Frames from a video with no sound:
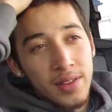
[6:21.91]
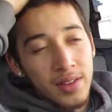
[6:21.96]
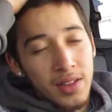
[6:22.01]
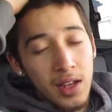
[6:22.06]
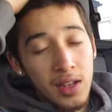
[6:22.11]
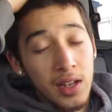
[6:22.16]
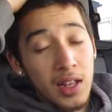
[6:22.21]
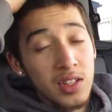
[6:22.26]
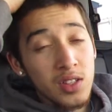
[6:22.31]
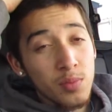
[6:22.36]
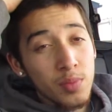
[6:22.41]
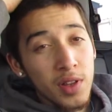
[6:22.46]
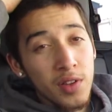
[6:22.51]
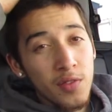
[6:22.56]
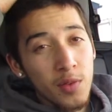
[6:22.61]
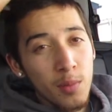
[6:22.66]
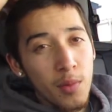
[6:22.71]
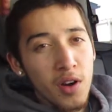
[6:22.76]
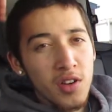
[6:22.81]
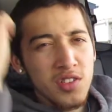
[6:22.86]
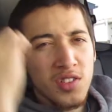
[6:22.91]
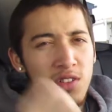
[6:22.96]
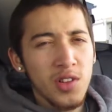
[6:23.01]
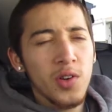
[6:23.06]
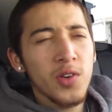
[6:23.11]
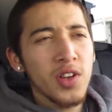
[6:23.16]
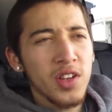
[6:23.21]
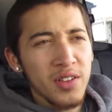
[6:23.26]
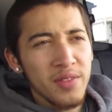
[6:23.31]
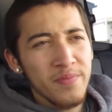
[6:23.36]
I like to play for
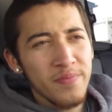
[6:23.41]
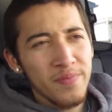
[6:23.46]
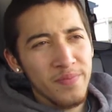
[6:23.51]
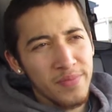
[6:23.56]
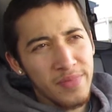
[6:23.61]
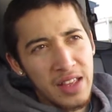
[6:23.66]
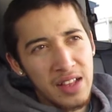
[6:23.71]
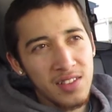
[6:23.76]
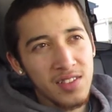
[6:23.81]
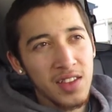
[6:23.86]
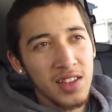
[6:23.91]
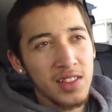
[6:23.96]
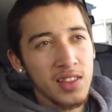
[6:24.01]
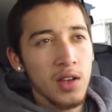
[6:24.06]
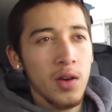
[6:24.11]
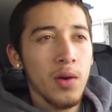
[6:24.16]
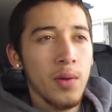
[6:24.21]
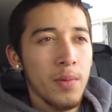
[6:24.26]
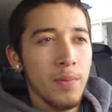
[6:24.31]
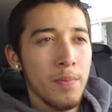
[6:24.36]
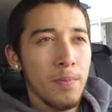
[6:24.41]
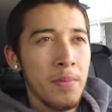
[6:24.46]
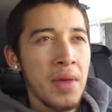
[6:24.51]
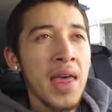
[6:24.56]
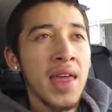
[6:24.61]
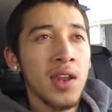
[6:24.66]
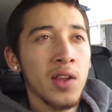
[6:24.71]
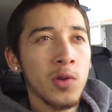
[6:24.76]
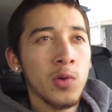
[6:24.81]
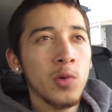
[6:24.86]
Barcelona. That's like the
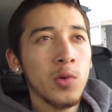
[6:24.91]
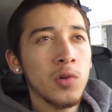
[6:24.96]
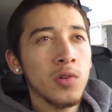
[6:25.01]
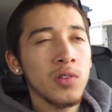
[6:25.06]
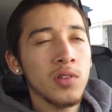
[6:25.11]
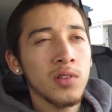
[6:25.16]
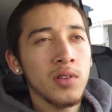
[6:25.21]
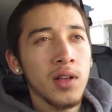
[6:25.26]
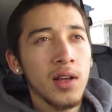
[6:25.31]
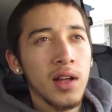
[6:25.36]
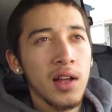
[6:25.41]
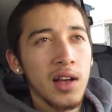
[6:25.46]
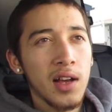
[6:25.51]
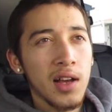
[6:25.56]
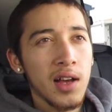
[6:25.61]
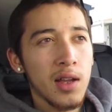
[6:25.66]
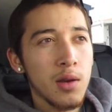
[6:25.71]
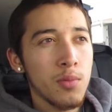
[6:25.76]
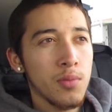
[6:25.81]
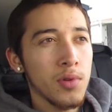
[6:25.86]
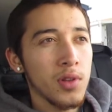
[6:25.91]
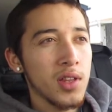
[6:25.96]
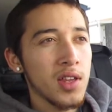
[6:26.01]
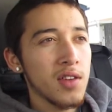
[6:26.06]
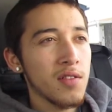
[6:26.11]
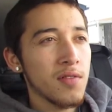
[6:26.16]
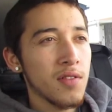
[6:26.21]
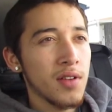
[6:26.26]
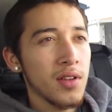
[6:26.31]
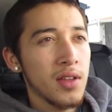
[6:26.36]
pinnacle, I
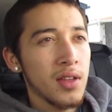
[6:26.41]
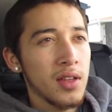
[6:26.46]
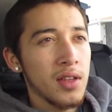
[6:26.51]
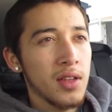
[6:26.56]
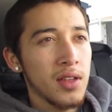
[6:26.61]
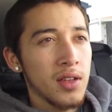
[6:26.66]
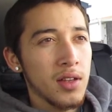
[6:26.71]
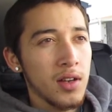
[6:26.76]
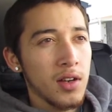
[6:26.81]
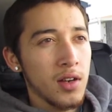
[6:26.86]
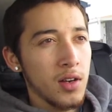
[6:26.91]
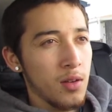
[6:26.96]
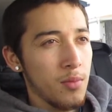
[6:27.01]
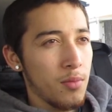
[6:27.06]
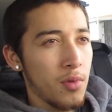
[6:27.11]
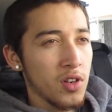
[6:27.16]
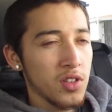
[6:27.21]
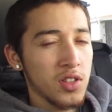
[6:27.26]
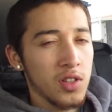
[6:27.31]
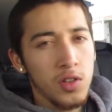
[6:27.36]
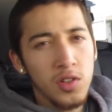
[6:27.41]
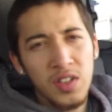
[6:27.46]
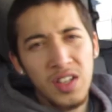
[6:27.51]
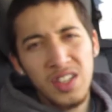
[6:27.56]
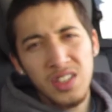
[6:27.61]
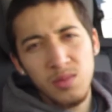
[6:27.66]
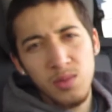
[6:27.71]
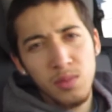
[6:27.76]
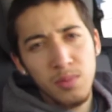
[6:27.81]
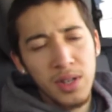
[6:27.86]
believe. Barcelona
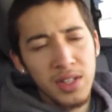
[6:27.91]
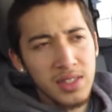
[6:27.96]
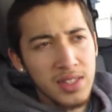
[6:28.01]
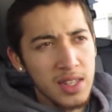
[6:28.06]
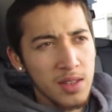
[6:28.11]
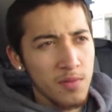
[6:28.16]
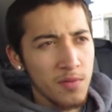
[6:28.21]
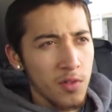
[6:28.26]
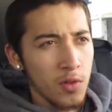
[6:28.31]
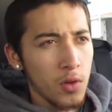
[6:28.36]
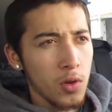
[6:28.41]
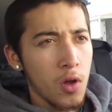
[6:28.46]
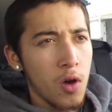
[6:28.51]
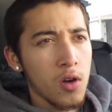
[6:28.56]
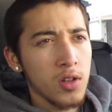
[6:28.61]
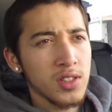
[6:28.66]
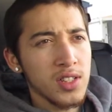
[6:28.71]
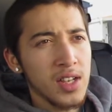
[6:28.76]
has been my team for a long